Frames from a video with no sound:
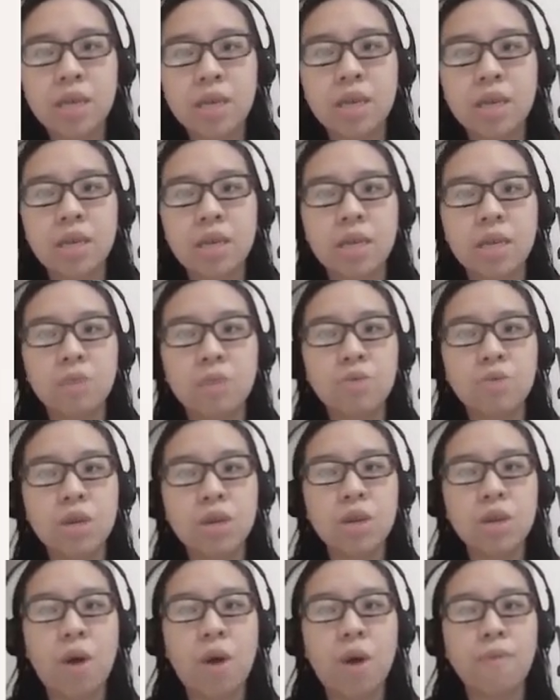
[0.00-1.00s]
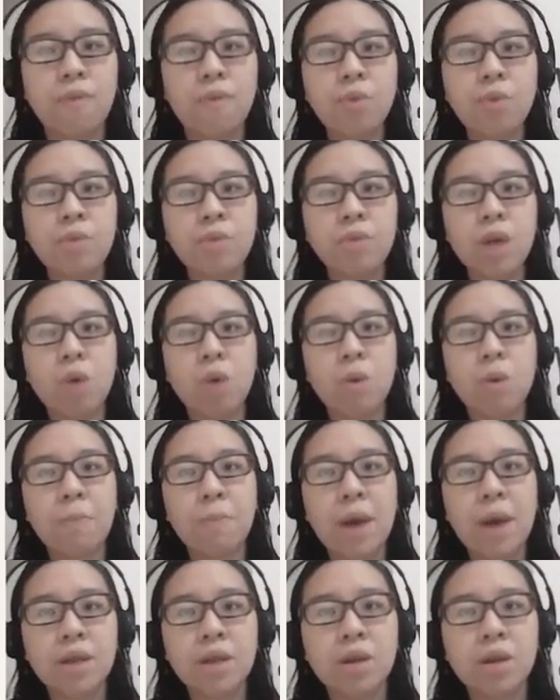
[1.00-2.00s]
the distribution of Tolman's
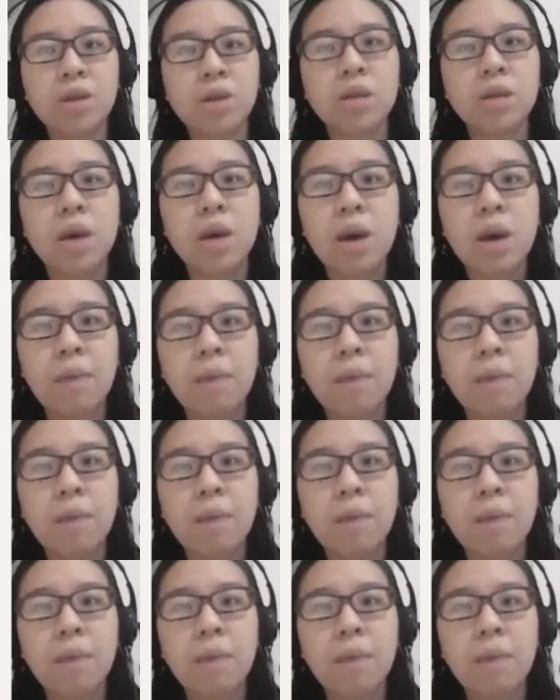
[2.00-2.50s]
argument patterns